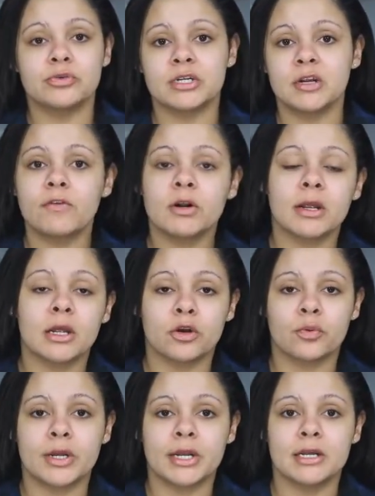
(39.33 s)
the different
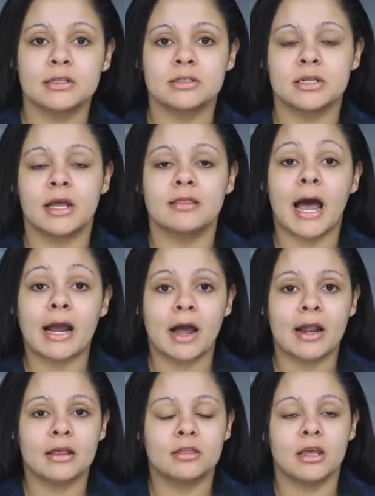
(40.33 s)
ingredients in it, that
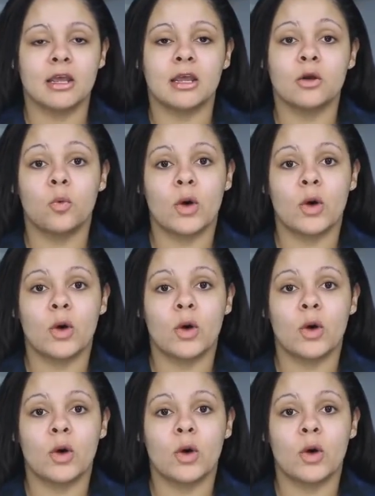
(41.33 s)
kind of thing,